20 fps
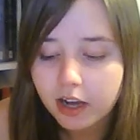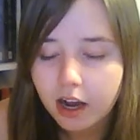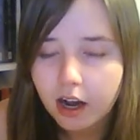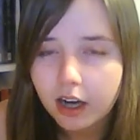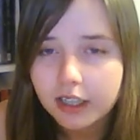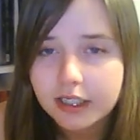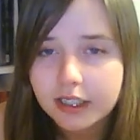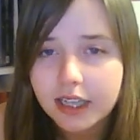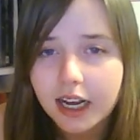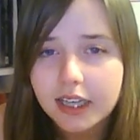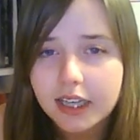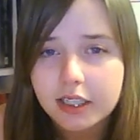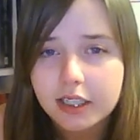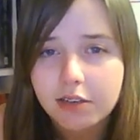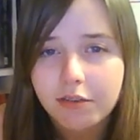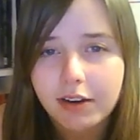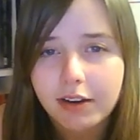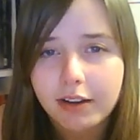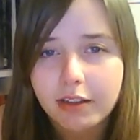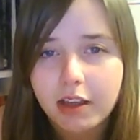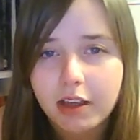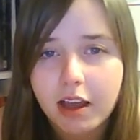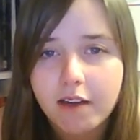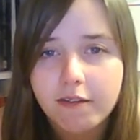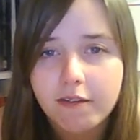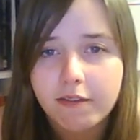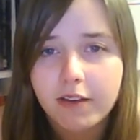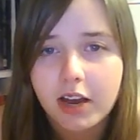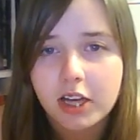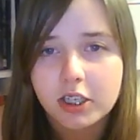I started to read the other
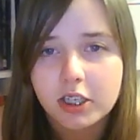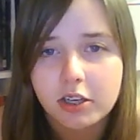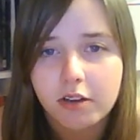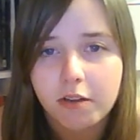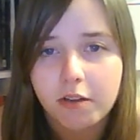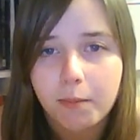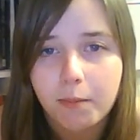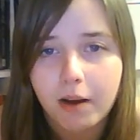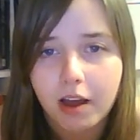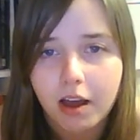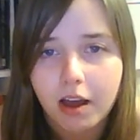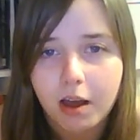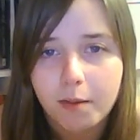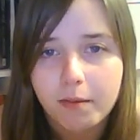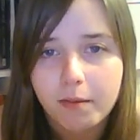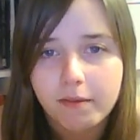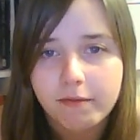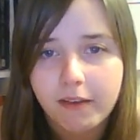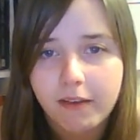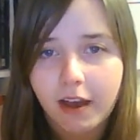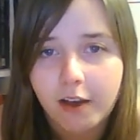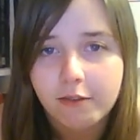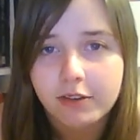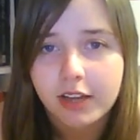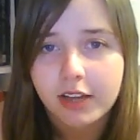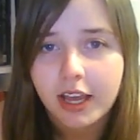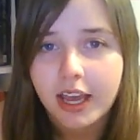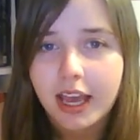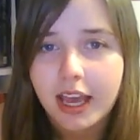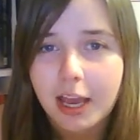version of the blurb and found
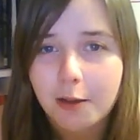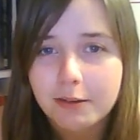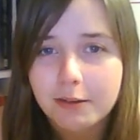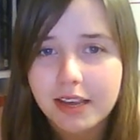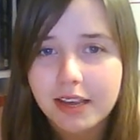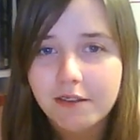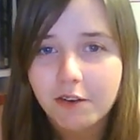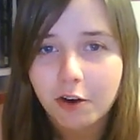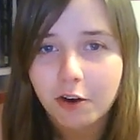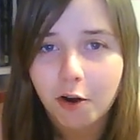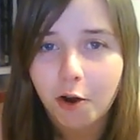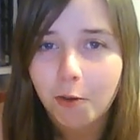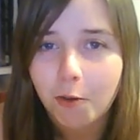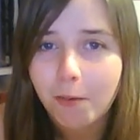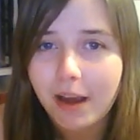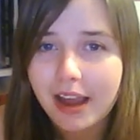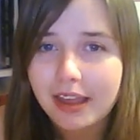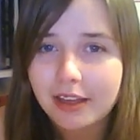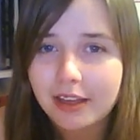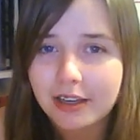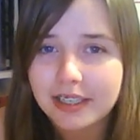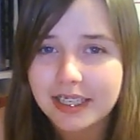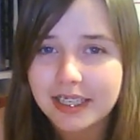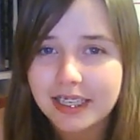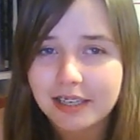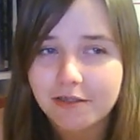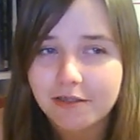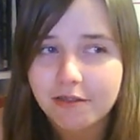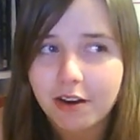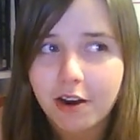it was giving a lot away that I
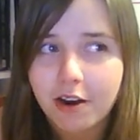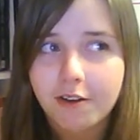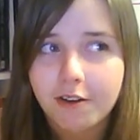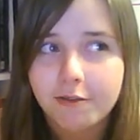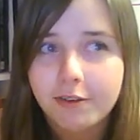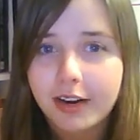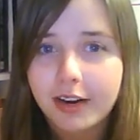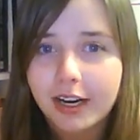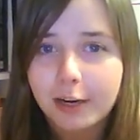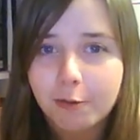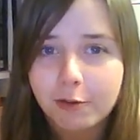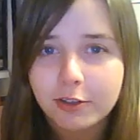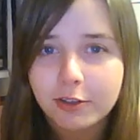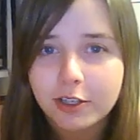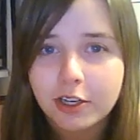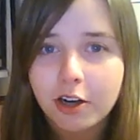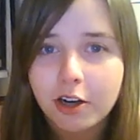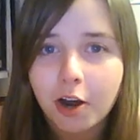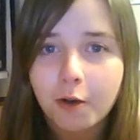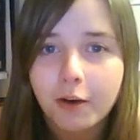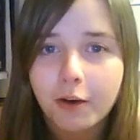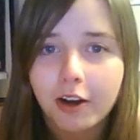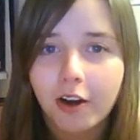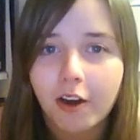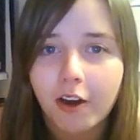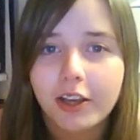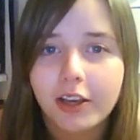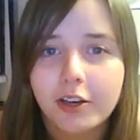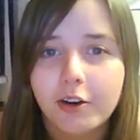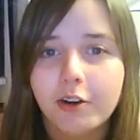didn't really want to know. I
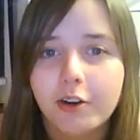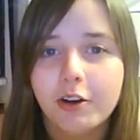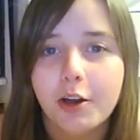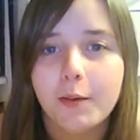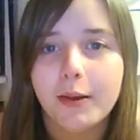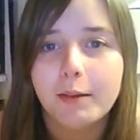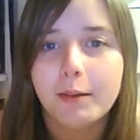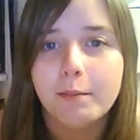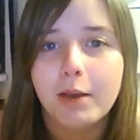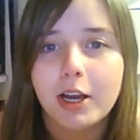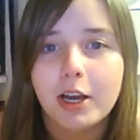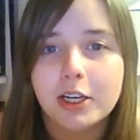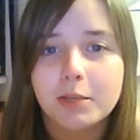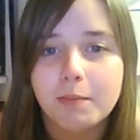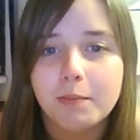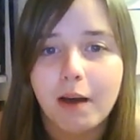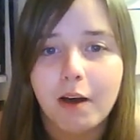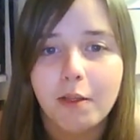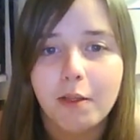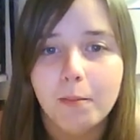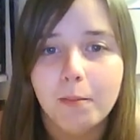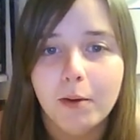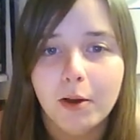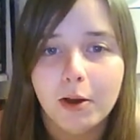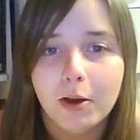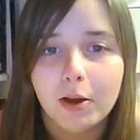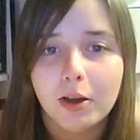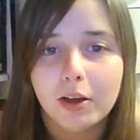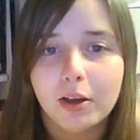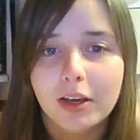like not knowing much about the
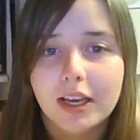book.